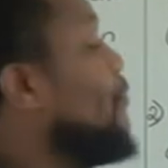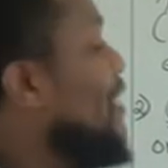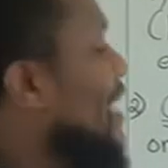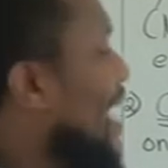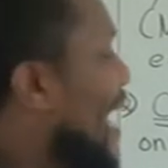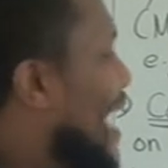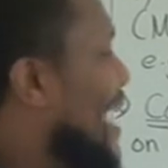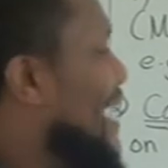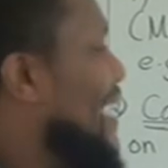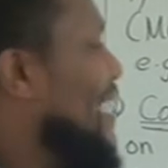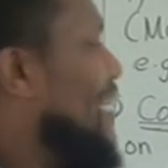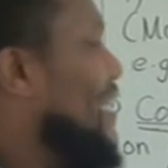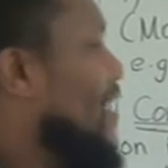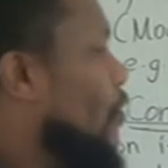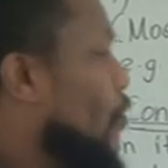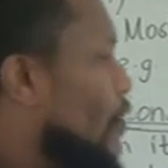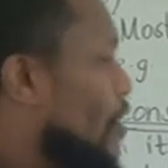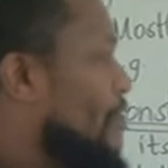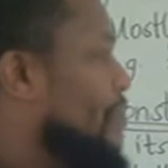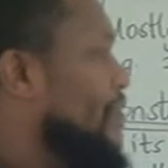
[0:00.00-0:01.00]
we are adding the
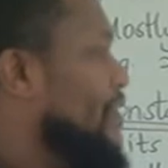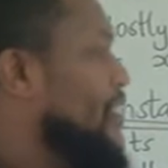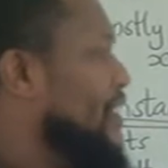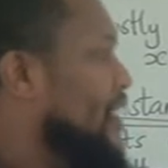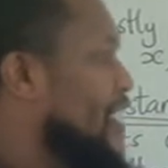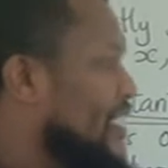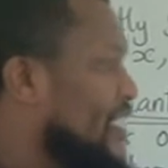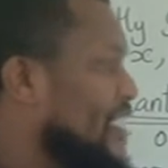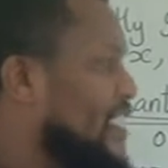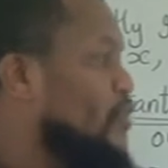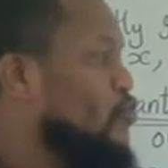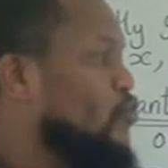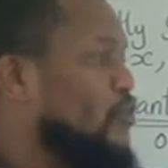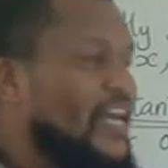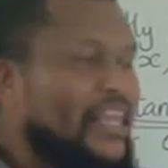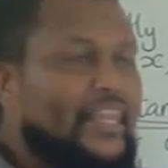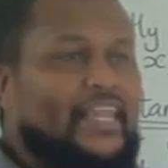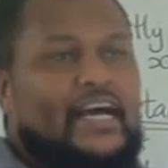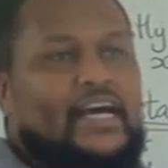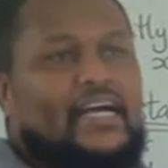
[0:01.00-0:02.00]
coefficients
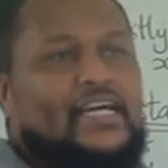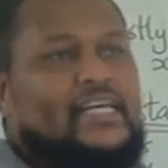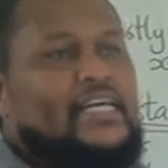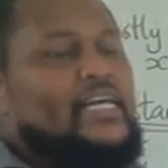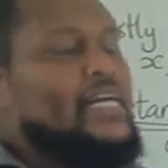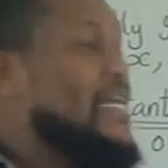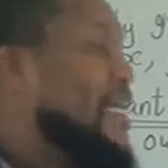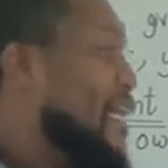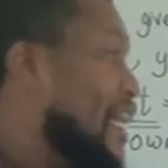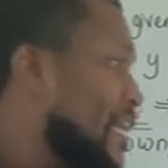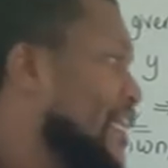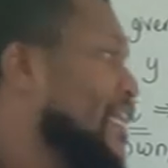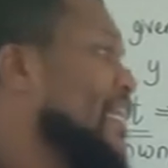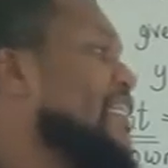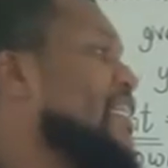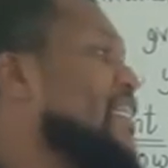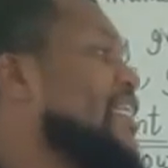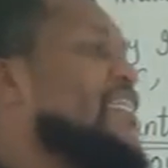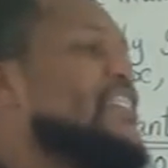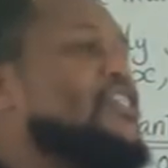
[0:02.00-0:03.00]
together and
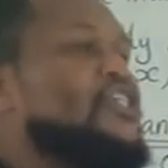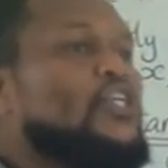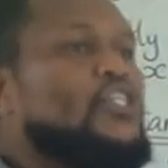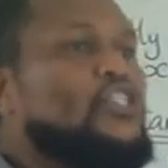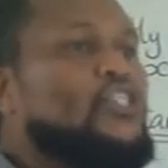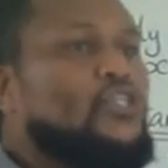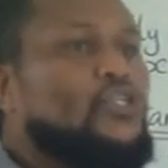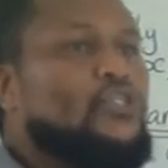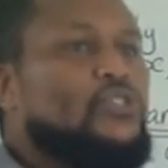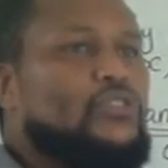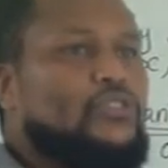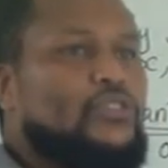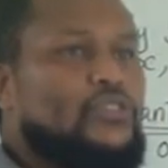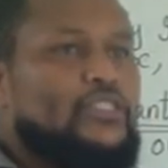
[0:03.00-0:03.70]
getting the total.